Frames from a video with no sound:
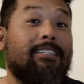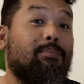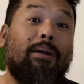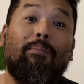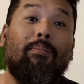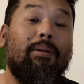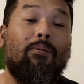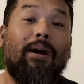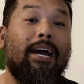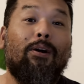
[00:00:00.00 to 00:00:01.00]
That's probably
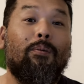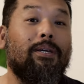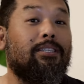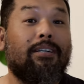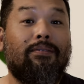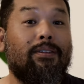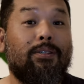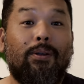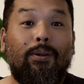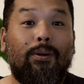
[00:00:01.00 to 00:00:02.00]
why I always travel
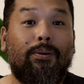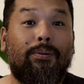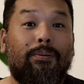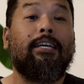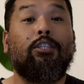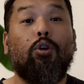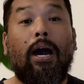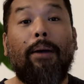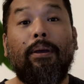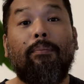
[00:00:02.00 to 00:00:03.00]
solo. So
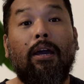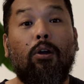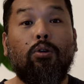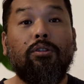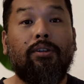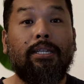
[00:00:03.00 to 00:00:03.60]
having my own